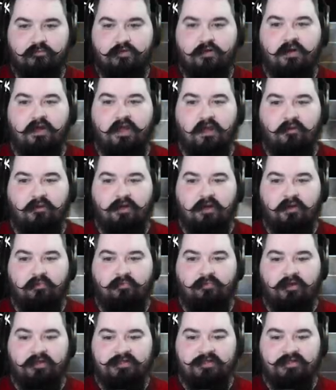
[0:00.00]
Oh yeah, we gotta
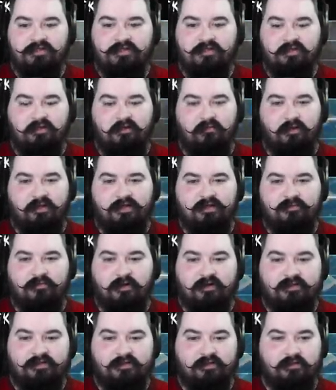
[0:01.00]
place these in better
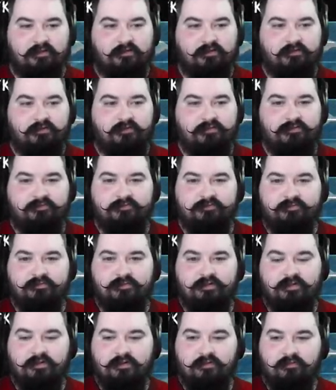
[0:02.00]
spots though.
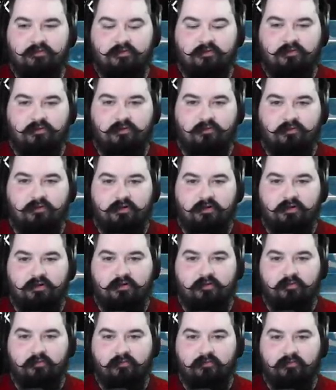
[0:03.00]
We really, really
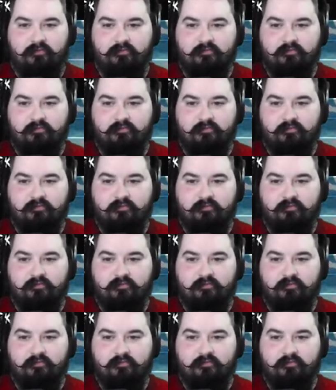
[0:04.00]
do.